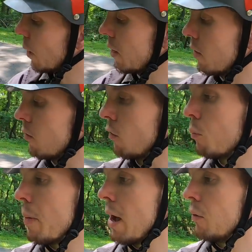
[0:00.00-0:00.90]
way this is
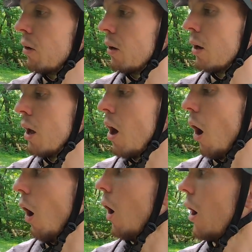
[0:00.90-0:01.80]
mounted
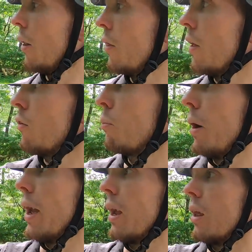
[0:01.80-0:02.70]
on this
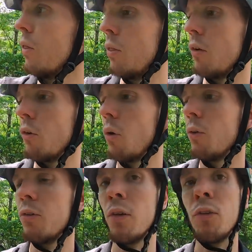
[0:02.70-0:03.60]
bike, this whole
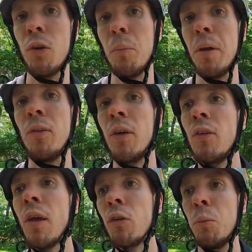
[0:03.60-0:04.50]
system is
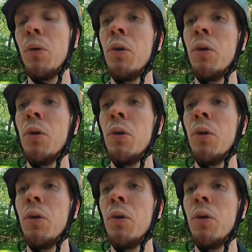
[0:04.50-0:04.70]
accessible.